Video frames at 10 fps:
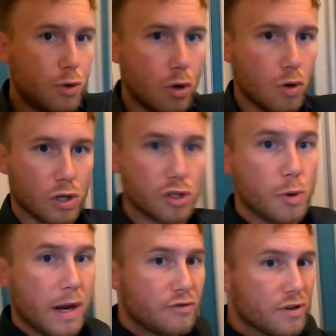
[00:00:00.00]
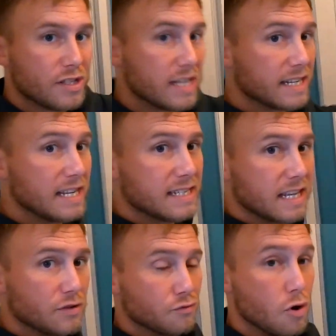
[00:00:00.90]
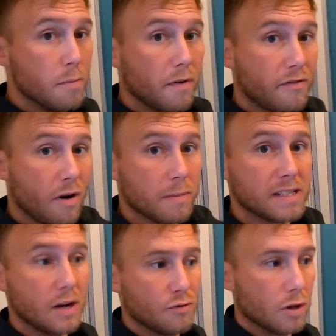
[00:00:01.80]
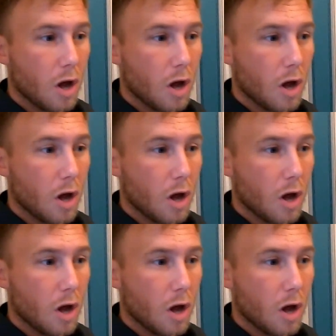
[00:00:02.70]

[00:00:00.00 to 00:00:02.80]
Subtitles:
doors or 2 entrances into this room from the central